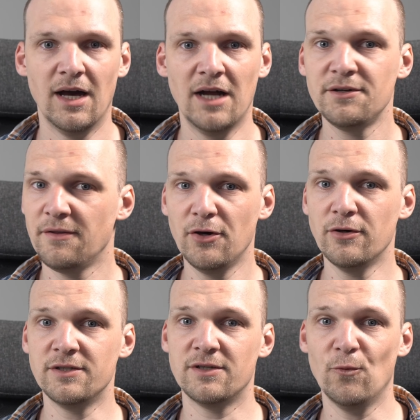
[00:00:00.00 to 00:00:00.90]
Under the
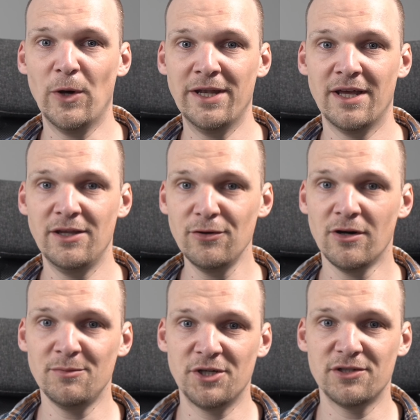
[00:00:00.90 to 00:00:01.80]
hood, when a new
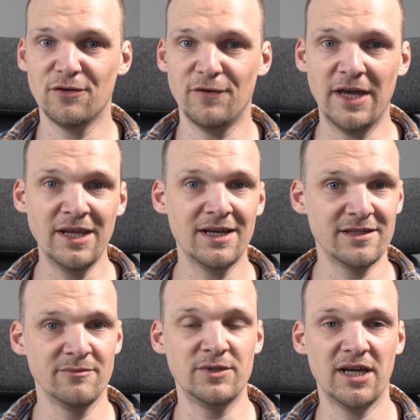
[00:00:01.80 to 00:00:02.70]
object of any
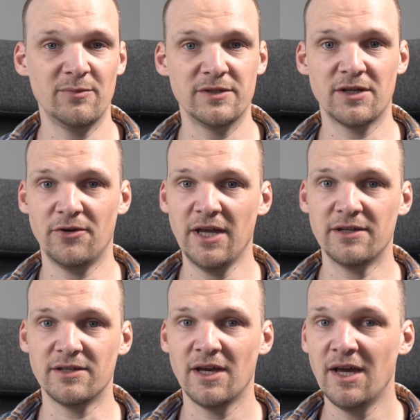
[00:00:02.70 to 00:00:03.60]
custom type is
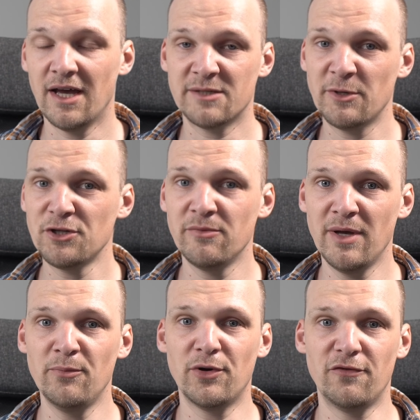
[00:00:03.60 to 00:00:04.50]
created, a special
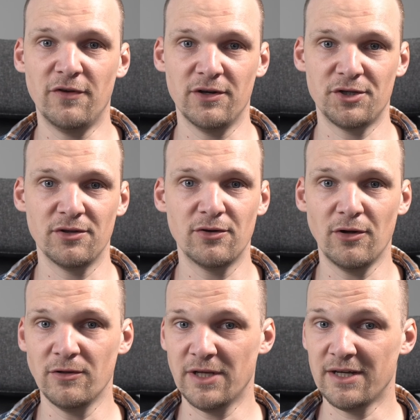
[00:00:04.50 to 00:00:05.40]
member function
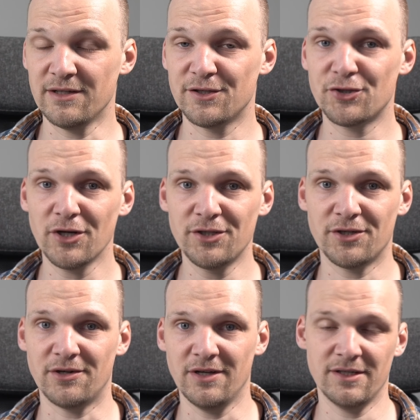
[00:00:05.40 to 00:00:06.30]
called a
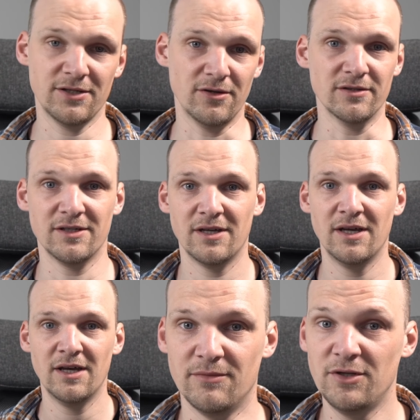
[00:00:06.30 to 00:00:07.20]
constructor is called.
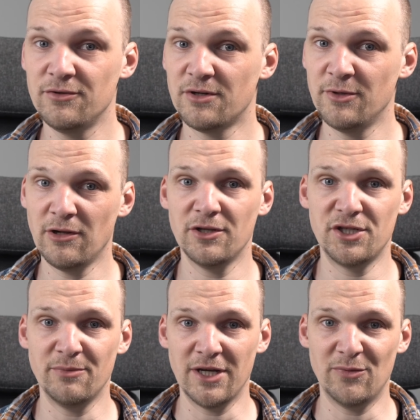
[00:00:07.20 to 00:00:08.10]
New
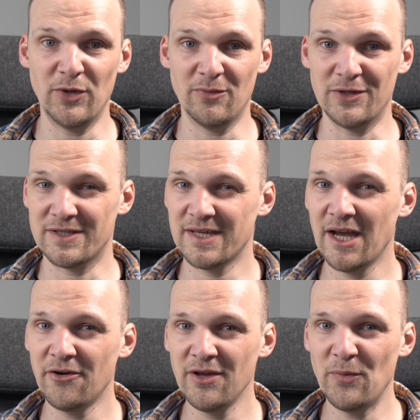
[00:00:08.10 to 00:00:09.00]
terminology might be a bit
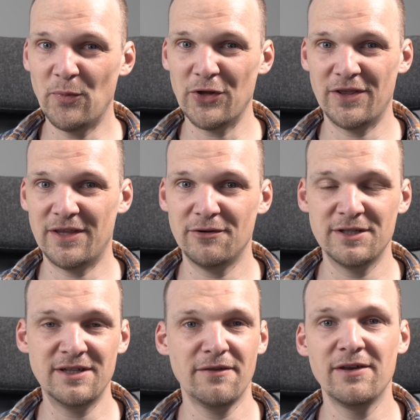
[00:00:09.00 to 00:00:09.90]
scary, but there
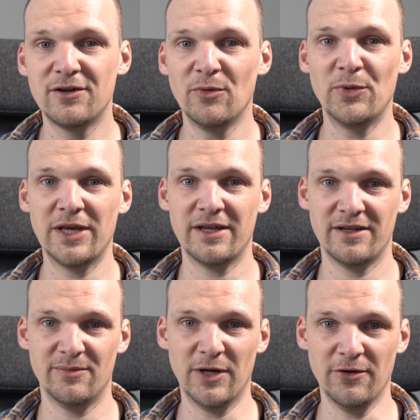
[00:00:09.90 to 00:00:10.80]
is nothing
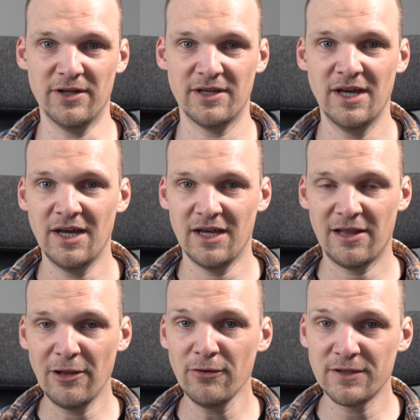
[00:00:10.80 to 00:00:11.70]
complicated about it.
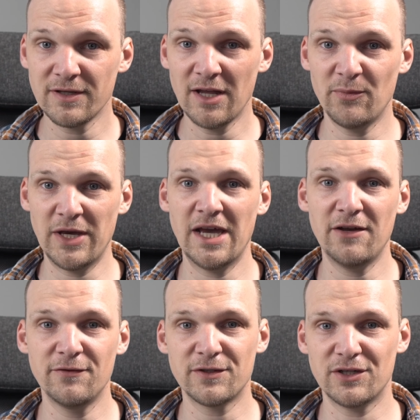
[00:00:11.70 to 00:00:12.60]
It looks and
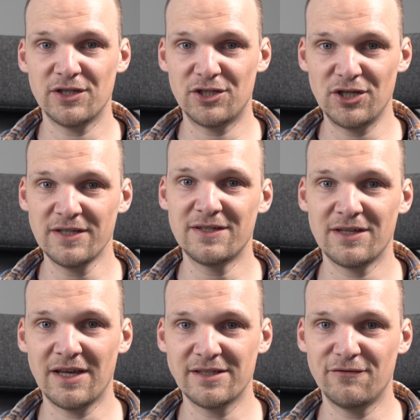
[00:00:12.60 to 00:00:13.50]
behaves
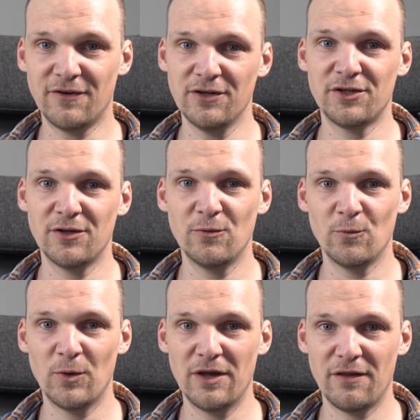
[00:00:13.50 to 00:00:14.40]
just as a
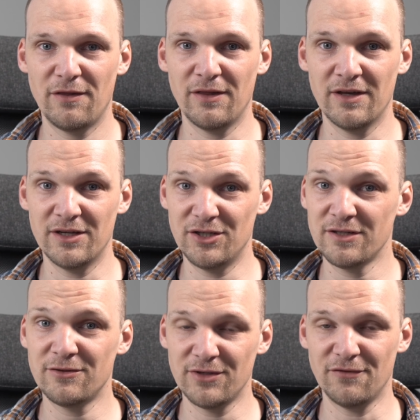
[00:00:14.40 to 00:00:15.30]
function with
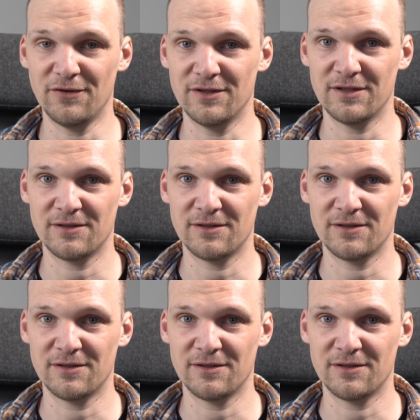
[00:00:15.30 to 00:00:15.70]
just two differences.